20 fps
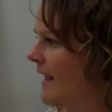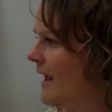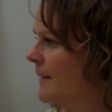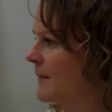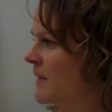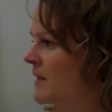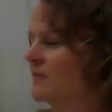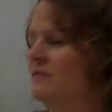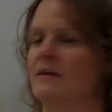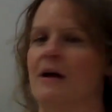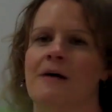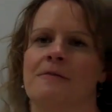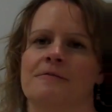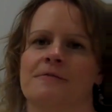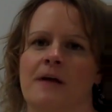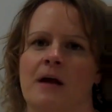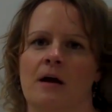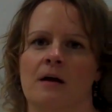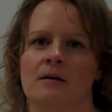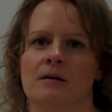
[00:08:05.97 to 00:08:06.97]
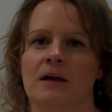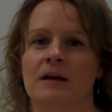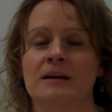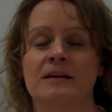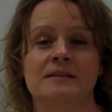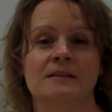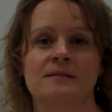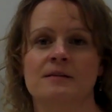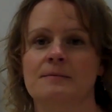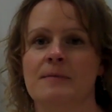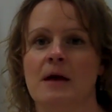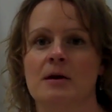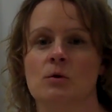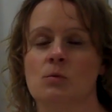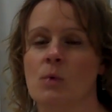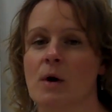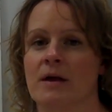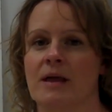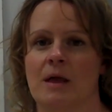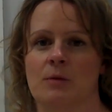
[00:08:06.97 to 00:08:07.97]
game is not fair. And it doesn't matter
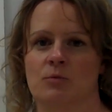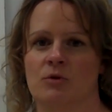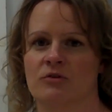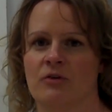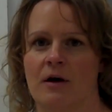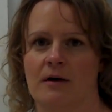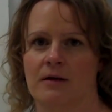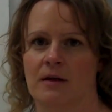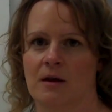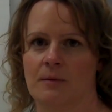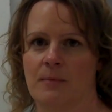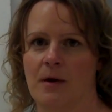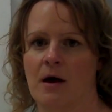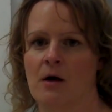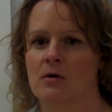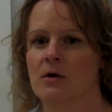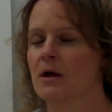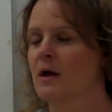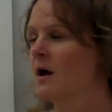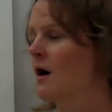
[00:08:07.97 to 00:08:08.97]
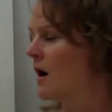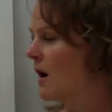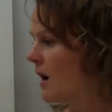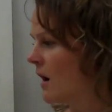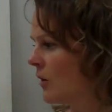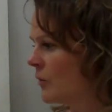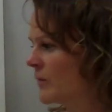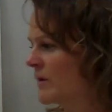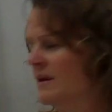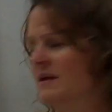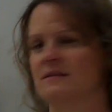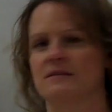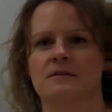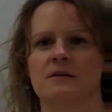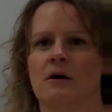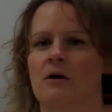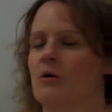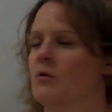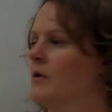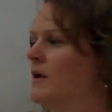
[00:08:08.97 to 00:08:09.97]
what game we're talking about. All we need to
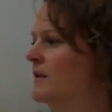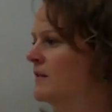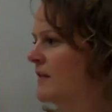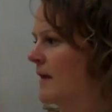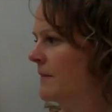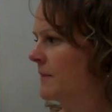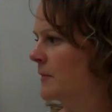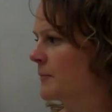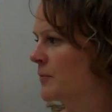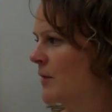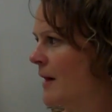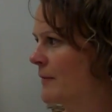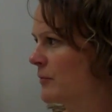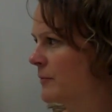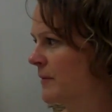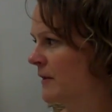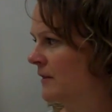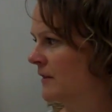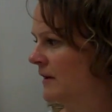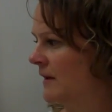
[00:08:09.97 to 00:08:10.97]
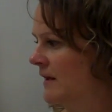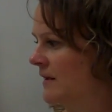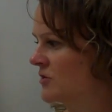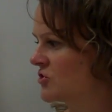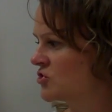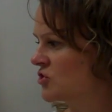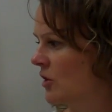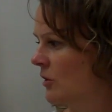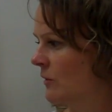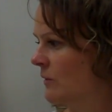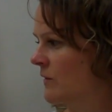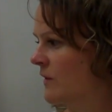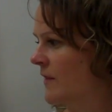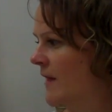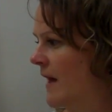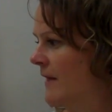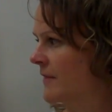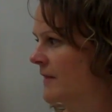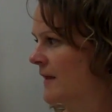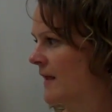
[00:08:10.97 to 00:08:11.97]
know is that the probability shows
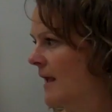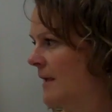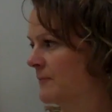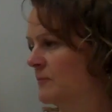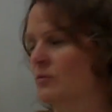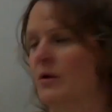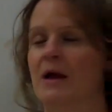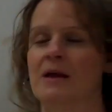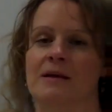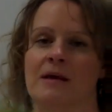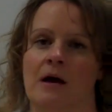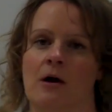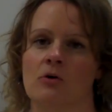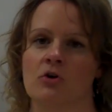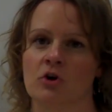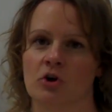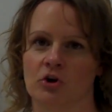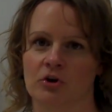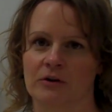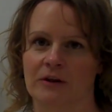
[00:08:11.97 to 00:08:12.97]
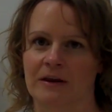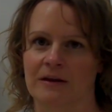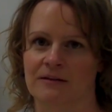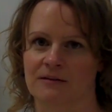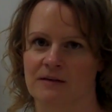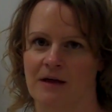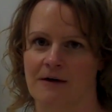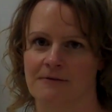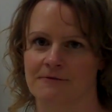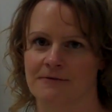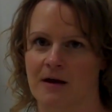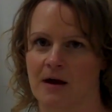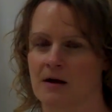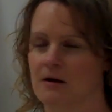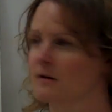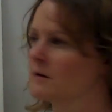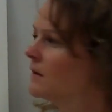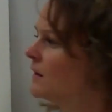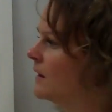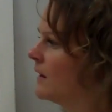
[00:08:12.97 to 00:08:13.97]
that the game right now currently is not
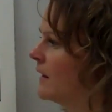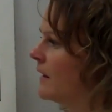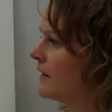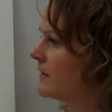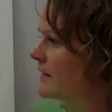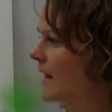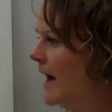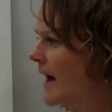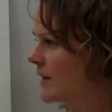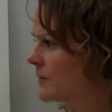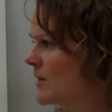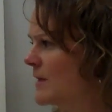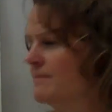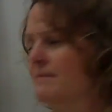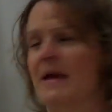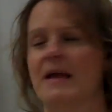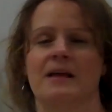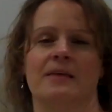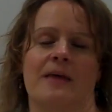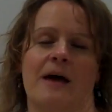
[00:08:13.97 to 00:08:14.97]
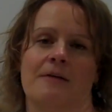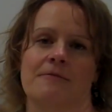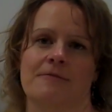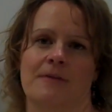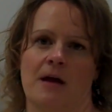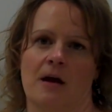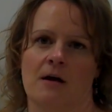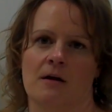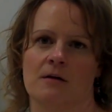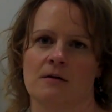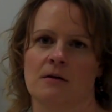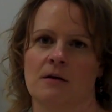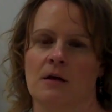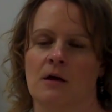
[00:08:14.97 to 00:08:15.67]
fair. So how do we make that fair?